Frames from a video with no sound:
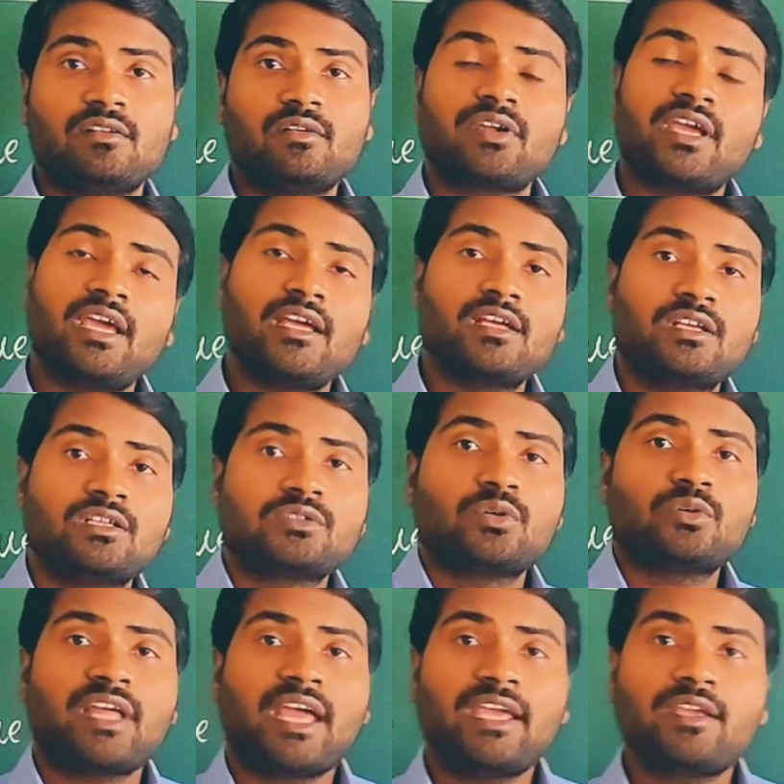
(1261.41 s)
Okay.
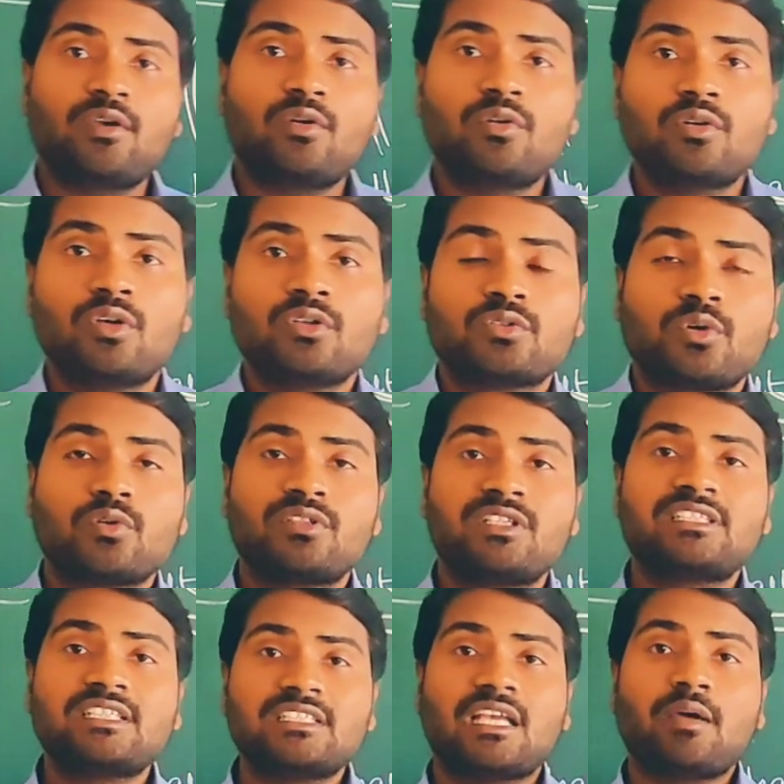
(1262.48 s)
So thank you. So this
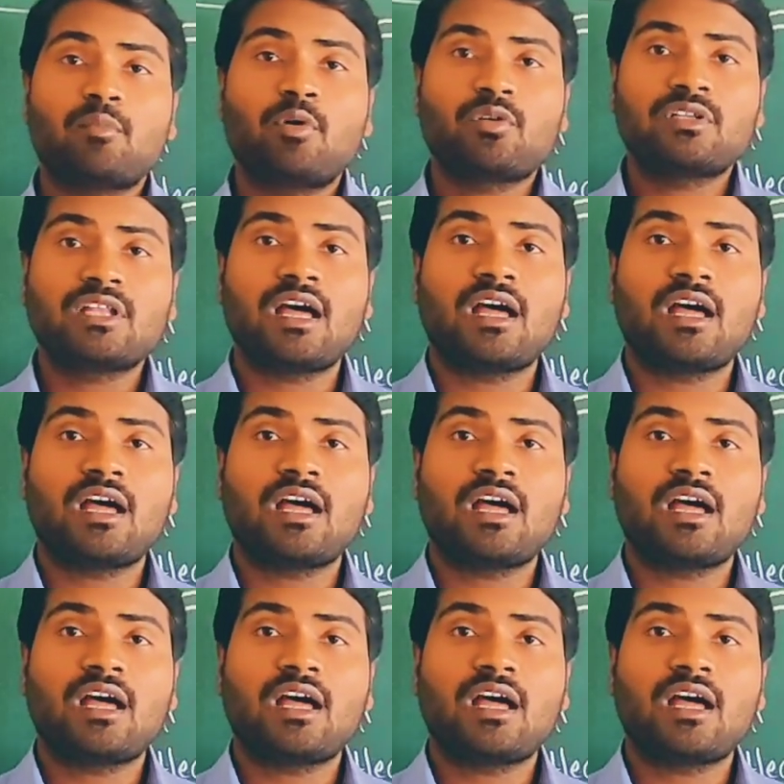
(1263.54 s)
is about the